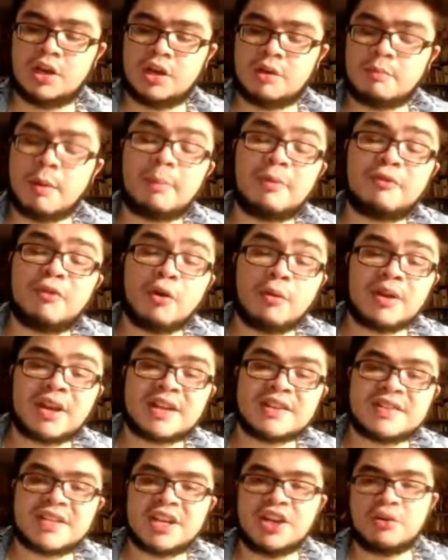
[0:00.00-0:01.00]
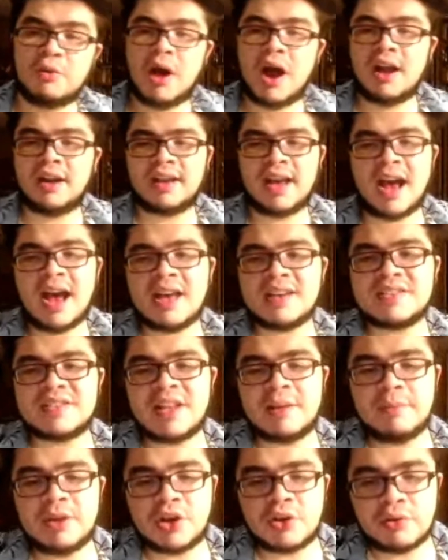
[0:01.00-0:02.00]
But before we continue on, guys,
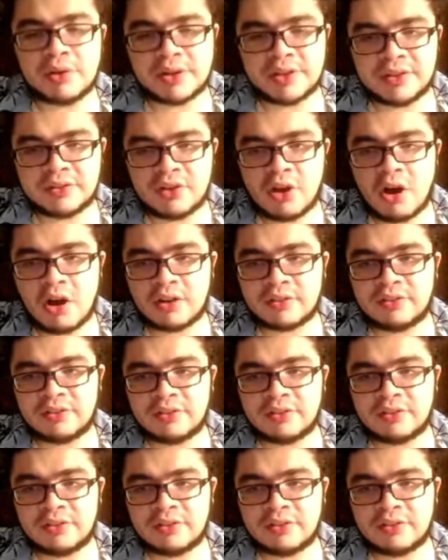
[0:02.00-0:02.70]
let me quickly talk